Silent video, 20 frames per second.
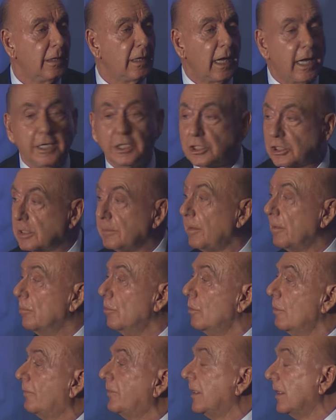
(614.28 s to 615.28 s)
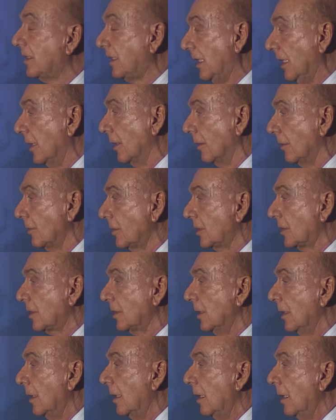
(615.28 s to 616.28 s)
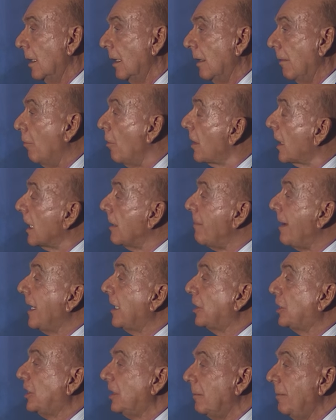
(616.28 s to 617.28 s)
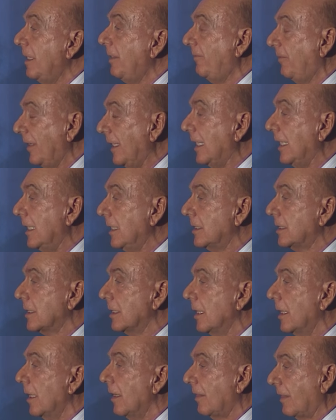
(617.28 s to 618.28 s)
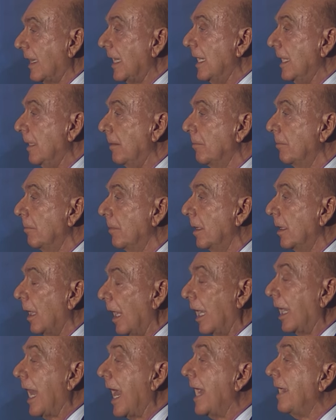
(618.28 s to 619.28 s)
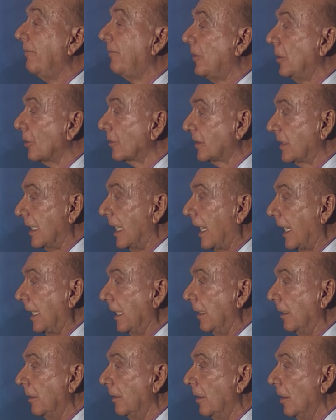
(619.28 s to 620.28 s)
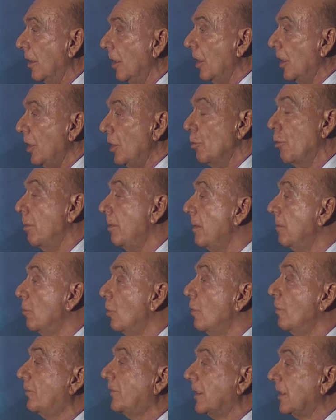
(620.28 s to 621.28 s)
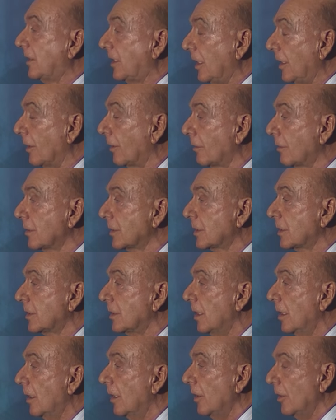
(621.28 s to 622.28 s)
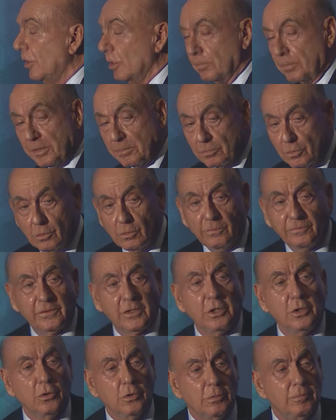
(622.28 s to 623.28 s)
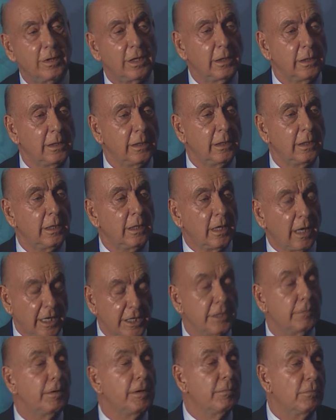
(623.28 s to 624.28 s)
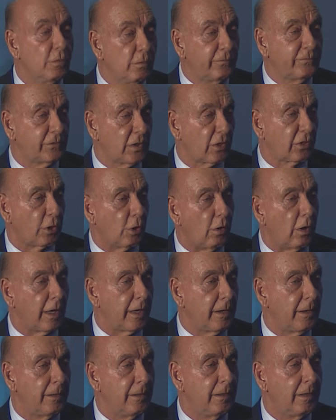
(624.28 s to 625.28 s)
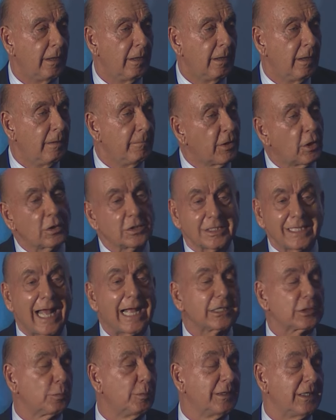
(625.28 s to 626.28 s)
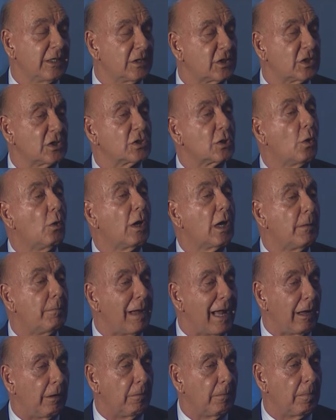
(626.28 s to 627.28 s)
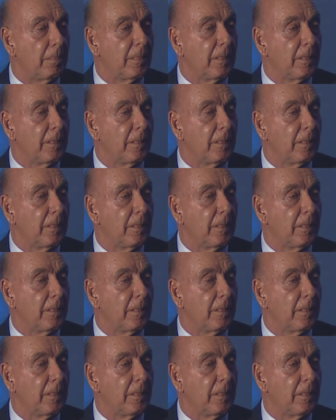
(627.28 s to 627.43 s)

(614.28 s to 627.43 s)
And you should be moved to tears. We're going to make Jimmy V's theme alive here tonight. You will be moved to tears. You'll be moved to humor. And you'll be moved to thought. Because that's what this is all about.